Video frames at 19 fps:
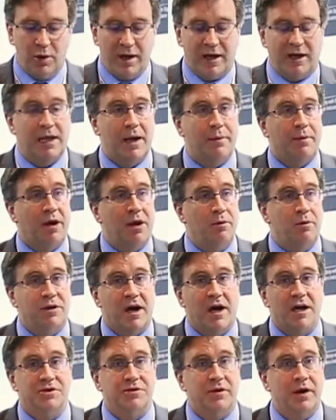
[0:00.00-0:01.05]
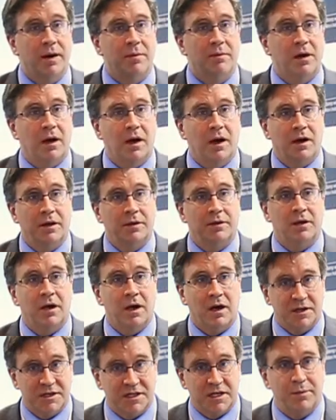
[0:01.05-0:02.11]
we collaborated with Osram
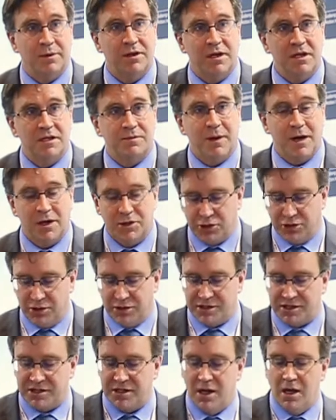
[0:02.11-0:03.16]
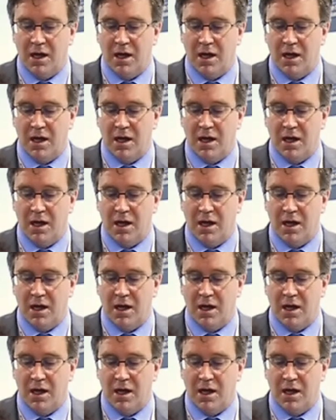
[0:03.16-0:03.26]
on some of these modules.